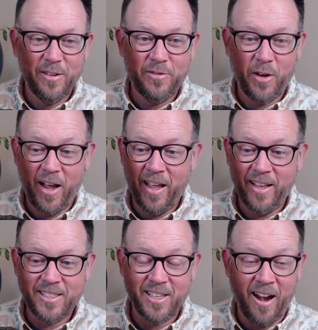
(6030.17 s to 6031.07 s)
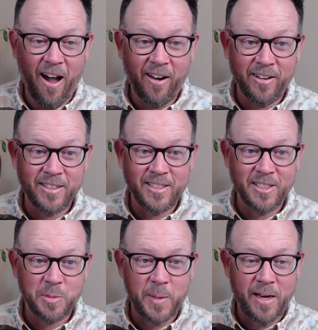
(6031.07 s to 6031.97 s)
for it's an honor to
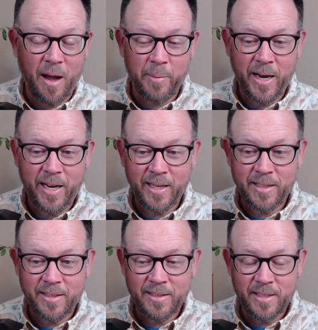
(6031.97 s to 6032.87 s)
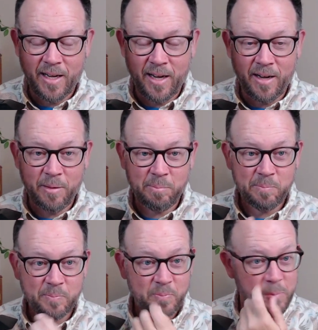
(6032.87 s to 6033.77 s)
just be nominated.
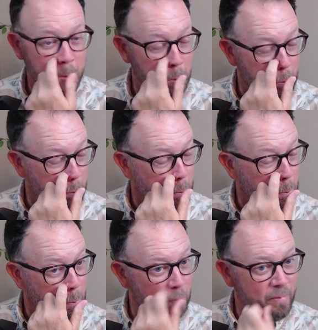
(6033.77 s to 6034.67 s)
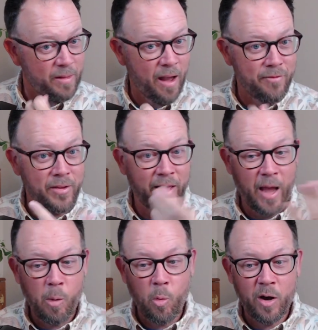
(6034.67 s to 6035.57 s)
Um, I feel like
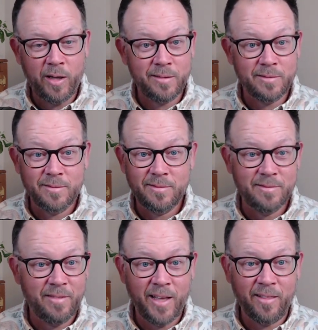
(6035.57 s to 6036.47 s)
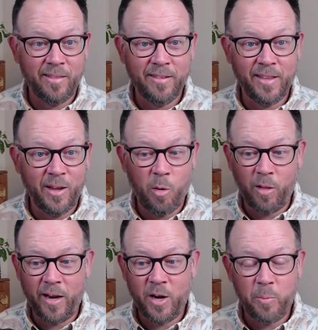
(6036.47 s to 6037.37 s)
I won the the
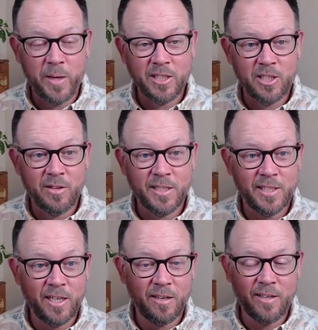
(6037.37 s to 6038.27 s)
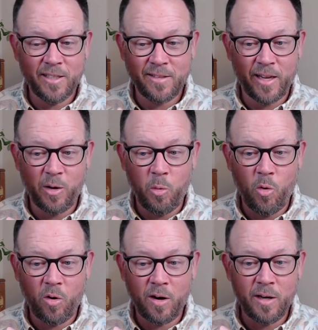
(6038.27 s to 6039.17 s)
Orlando Pin Show this year. It's like an
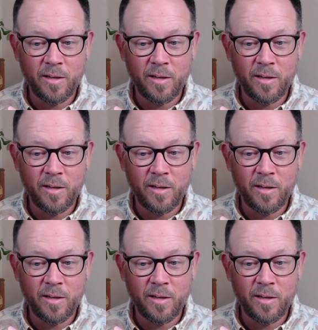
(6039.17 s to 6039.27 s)
award.